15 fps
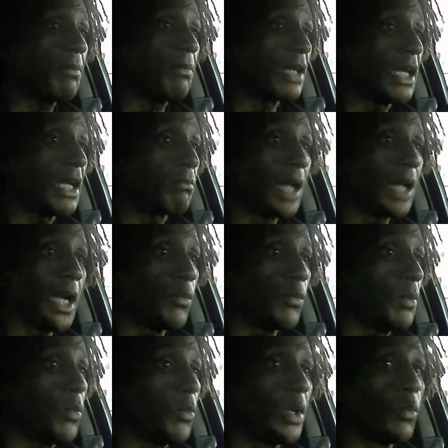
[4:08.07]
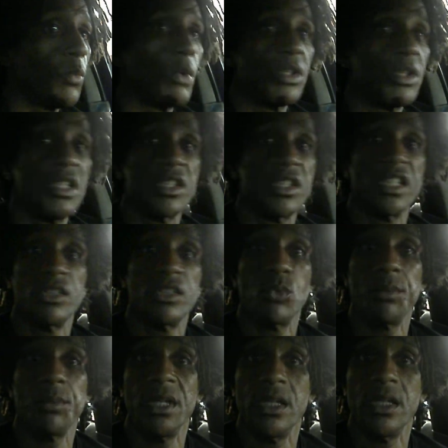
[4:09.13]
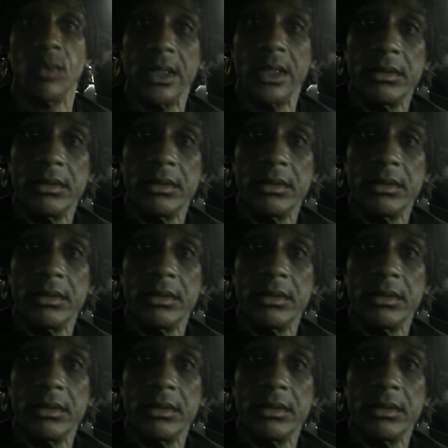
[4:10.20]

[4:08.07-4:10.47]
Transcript: glad black women wouldn't want anything to do with me anyway.